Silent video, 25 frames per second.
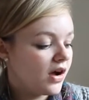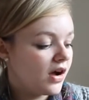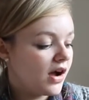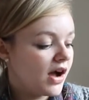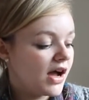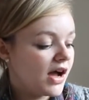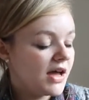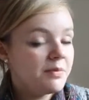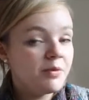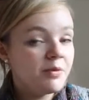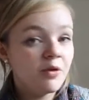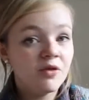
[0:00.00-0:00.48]

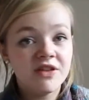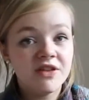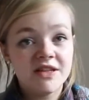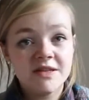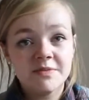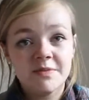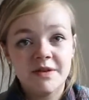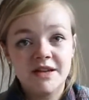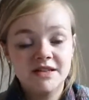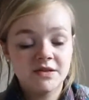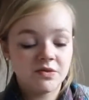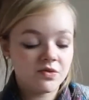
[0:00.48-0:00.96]
I bought this
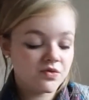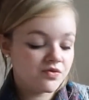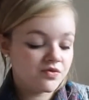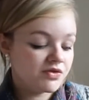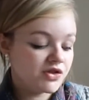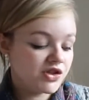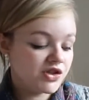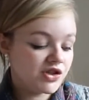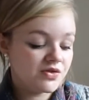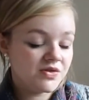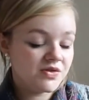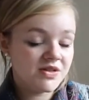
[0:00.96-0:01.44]
because it was
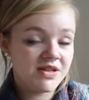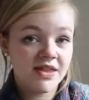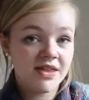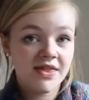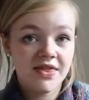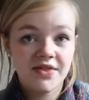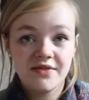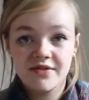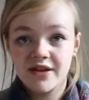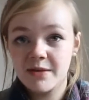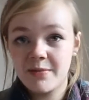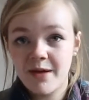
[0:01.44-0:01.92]
reduced to
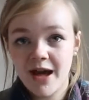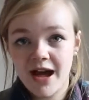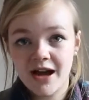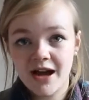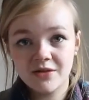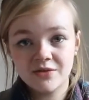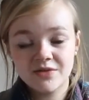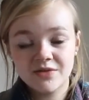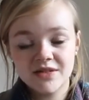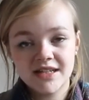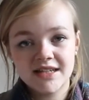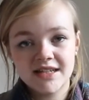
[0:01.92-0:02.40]

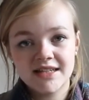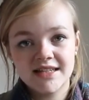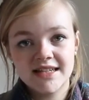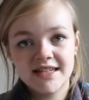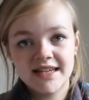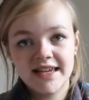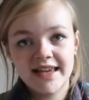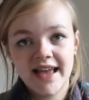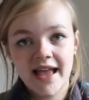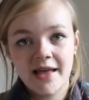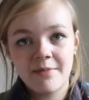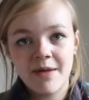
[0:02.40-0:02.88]
£3 in
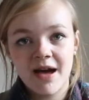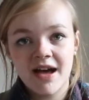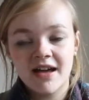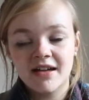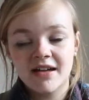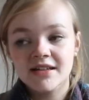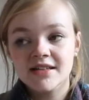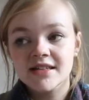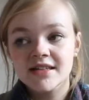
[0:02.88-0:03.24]
TK Maxx.